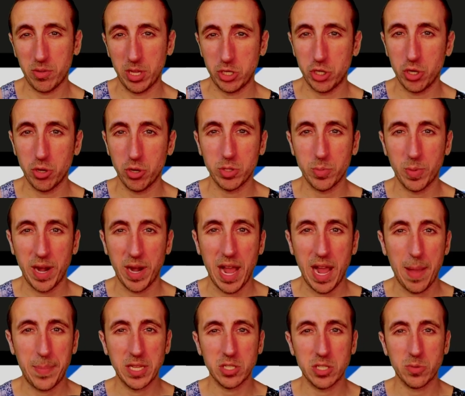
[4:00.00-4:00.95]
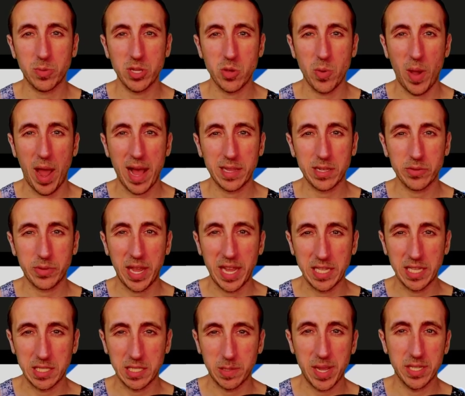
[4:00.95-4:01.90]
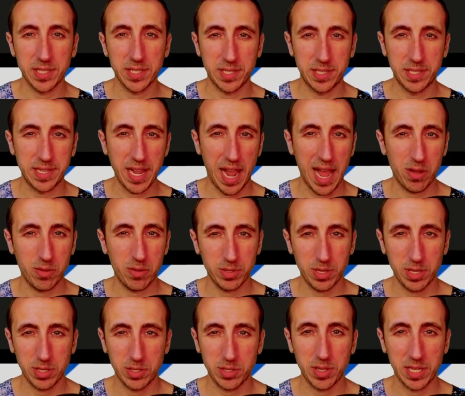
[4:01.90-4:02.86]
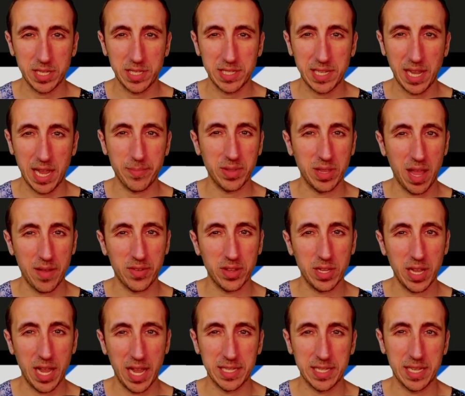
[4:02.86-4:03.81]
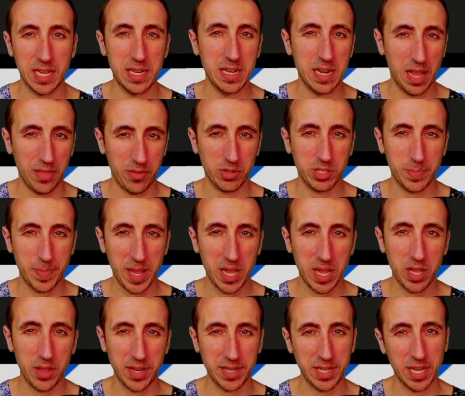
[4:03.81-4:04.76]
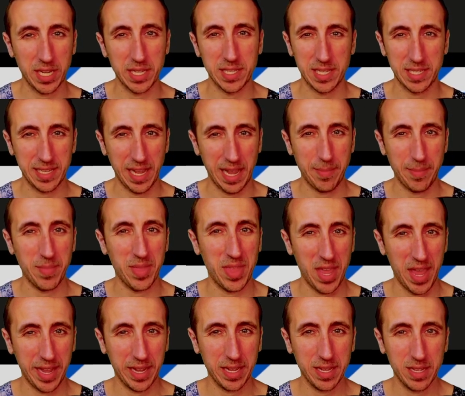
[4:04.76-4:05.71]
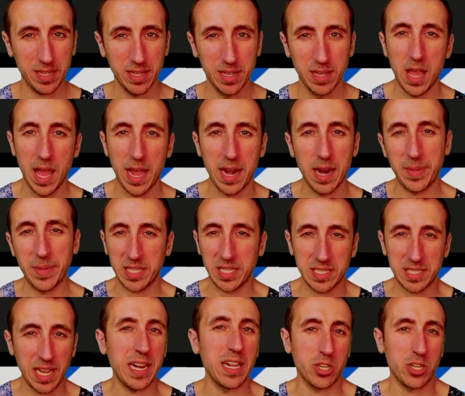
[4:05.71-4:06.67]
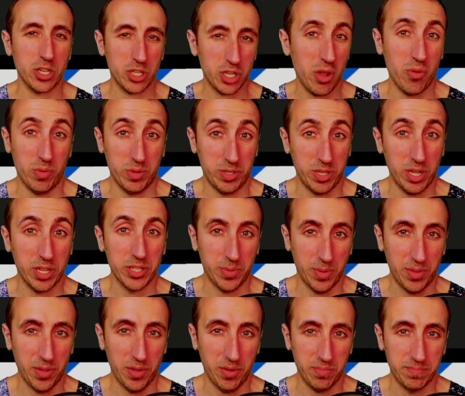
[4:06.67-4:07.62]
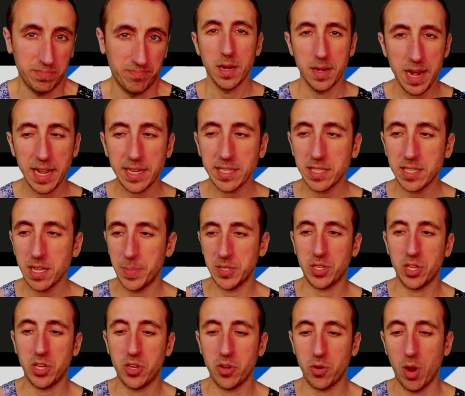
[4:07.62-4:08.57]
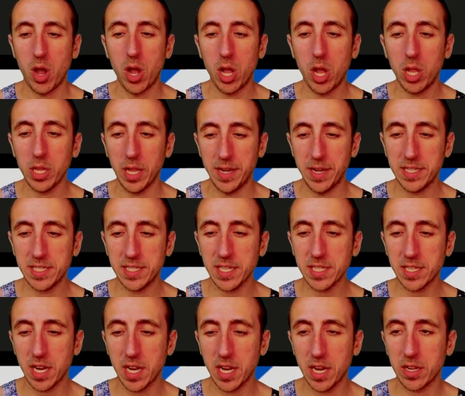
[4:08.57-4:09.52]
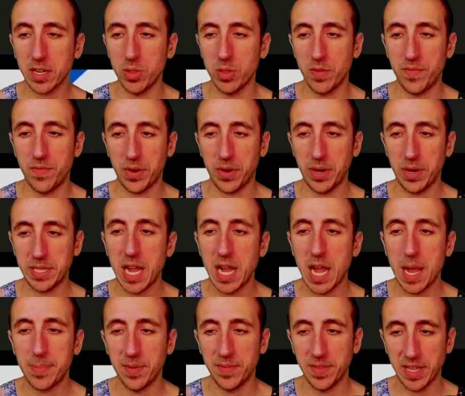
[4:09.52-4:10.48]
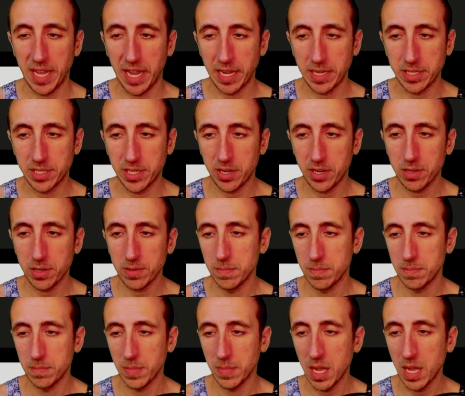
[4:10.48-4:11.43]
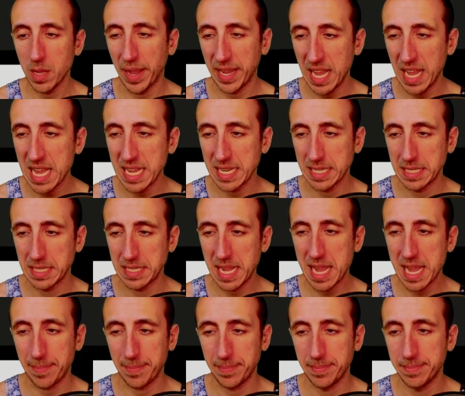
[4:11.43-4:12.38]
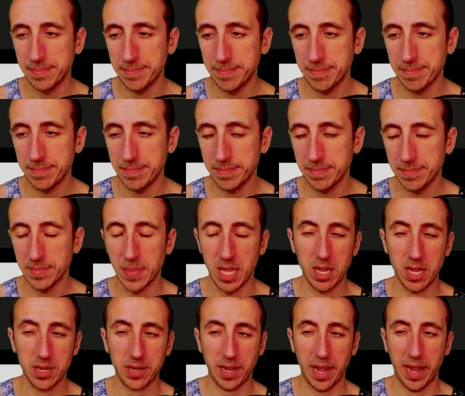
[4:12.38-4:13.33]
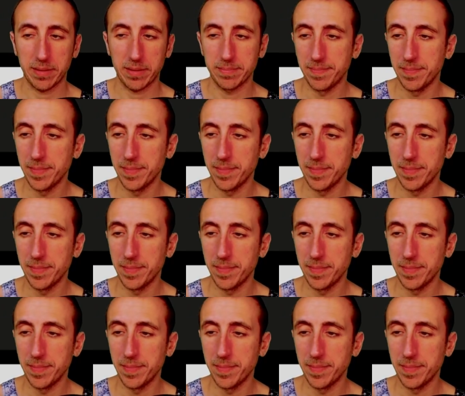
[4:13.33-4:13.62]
that shows what happens when you allocate spells down to the same level as another spell that does the same thing. And I'm excited to share the results with you. Next up is Cure All, and this is going to go in the very top of the A tier. Oh my god, stop. Okay.